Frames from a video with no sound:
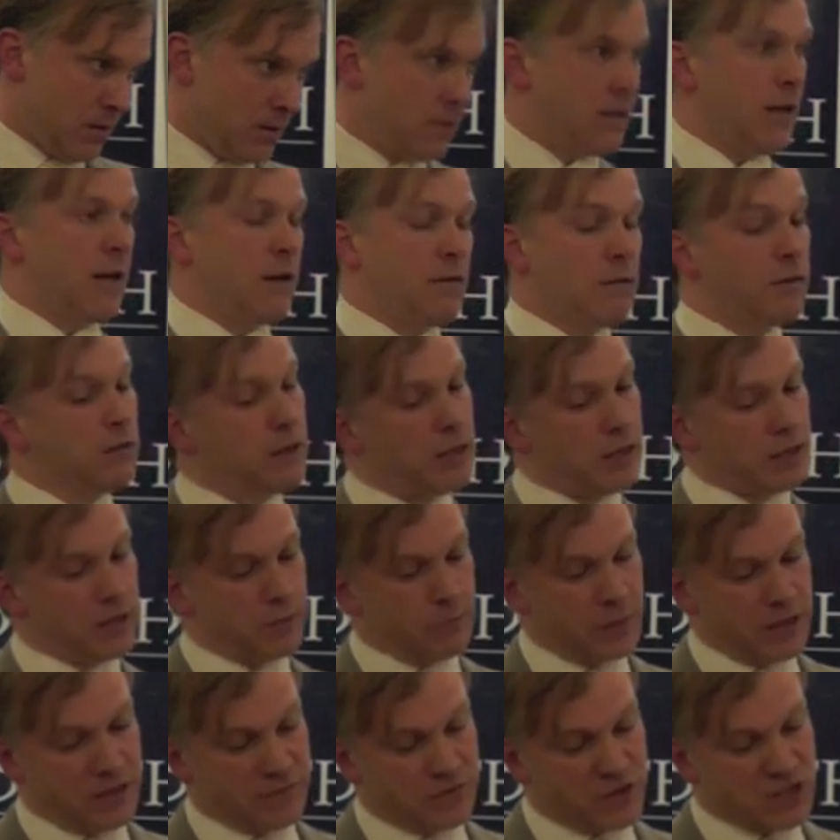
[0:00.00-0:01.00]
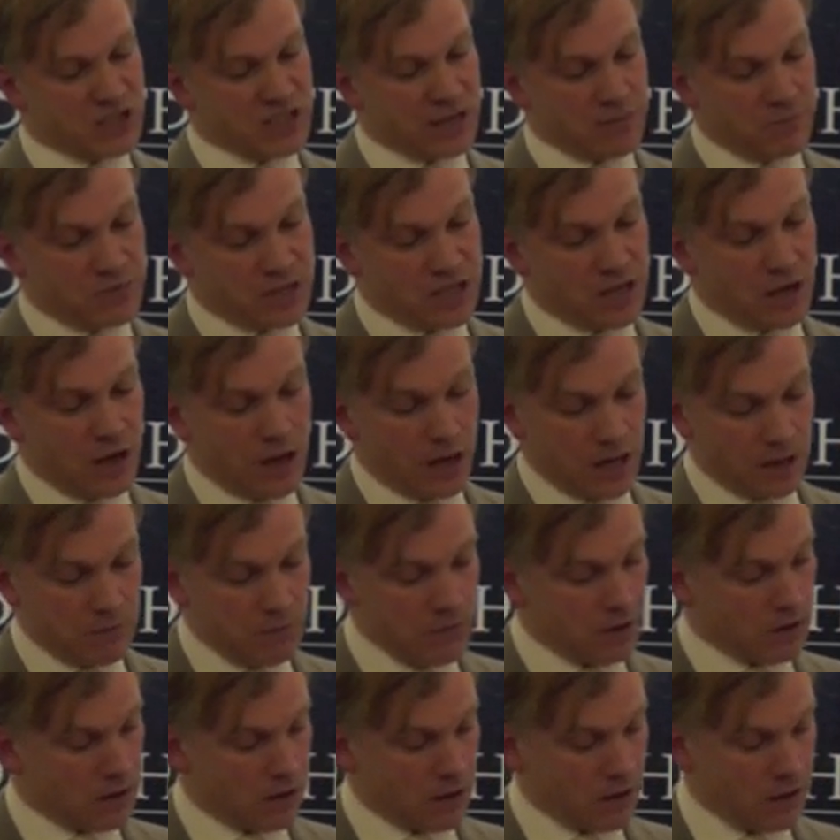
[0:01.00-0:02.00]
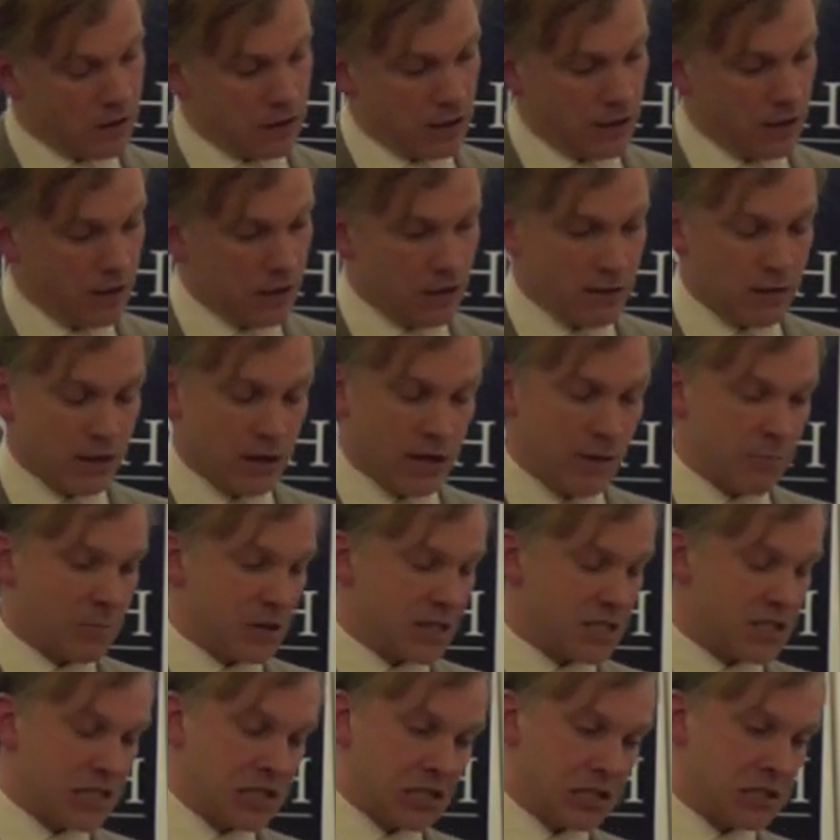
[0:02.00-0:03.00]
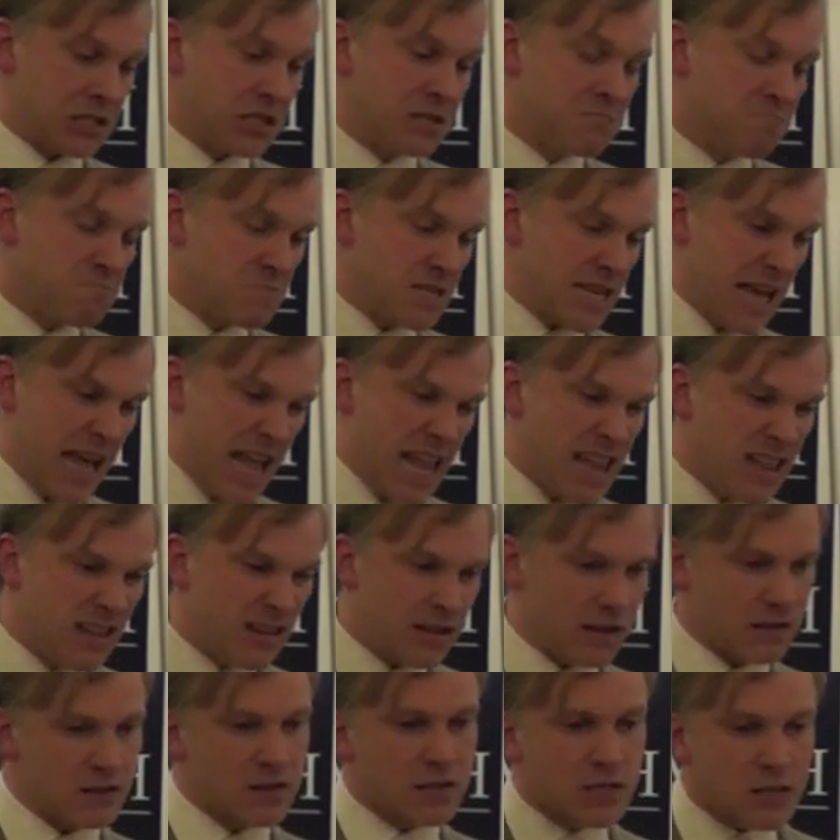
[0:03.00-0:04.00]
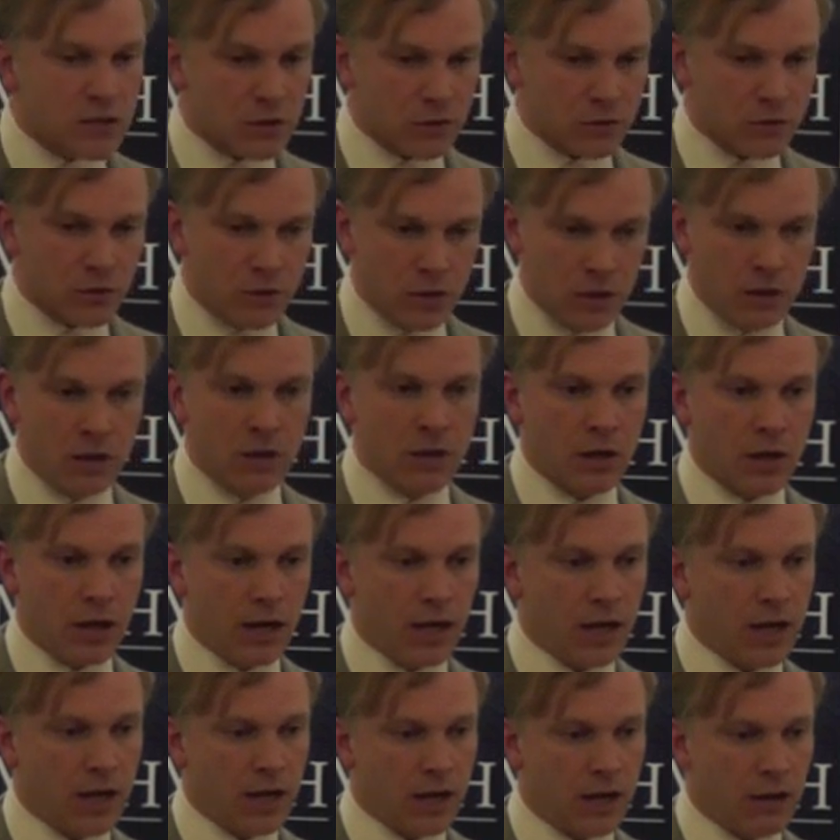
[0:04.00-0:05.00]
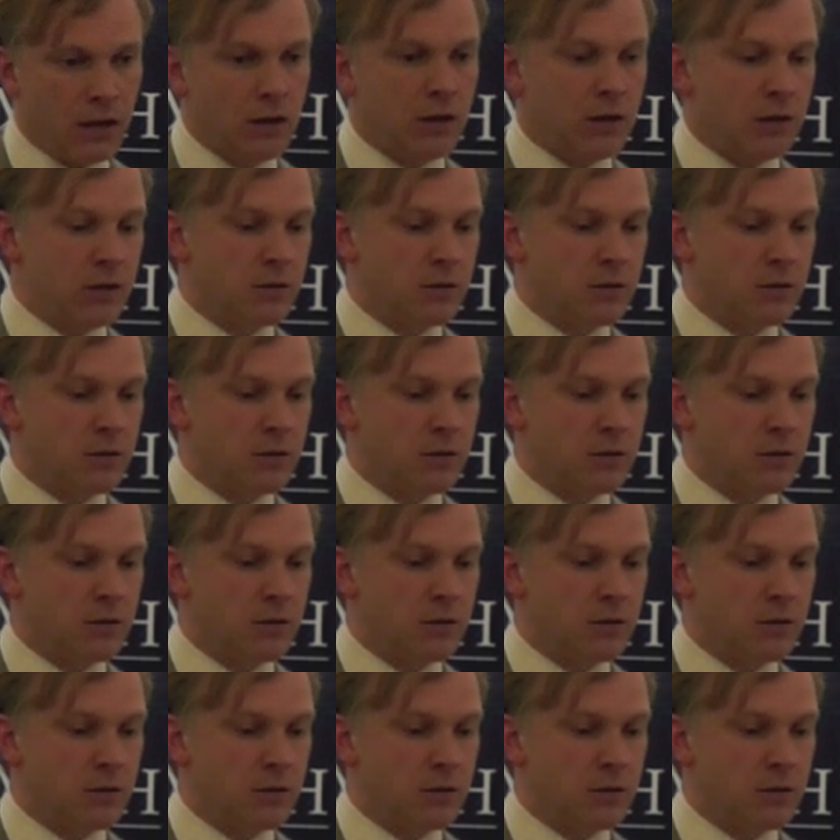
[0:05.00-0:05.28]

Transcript: Now, it had been for some time that the governments had tended to